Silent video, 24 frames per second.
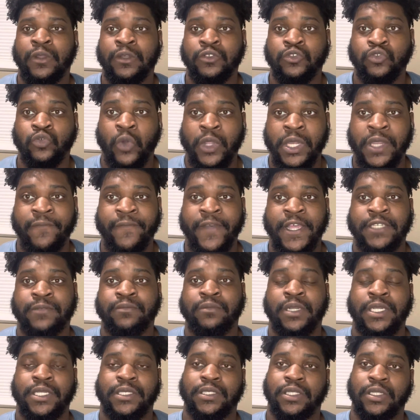join the Advanced
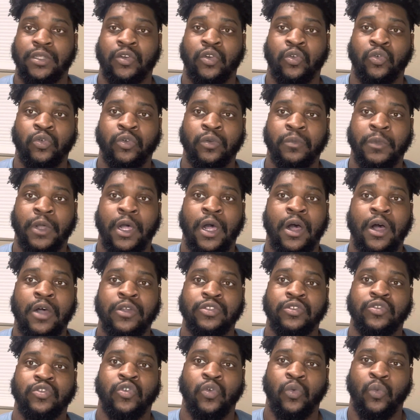Play Signal Room. I
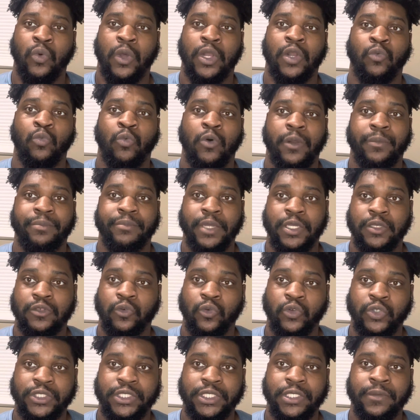also do one-on-one
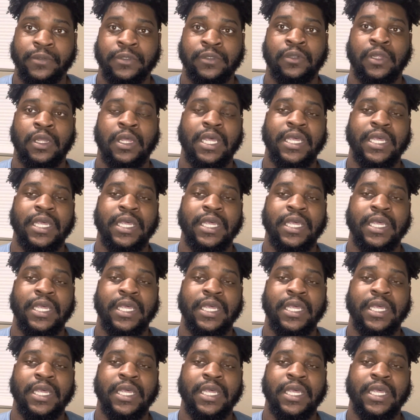mentorships.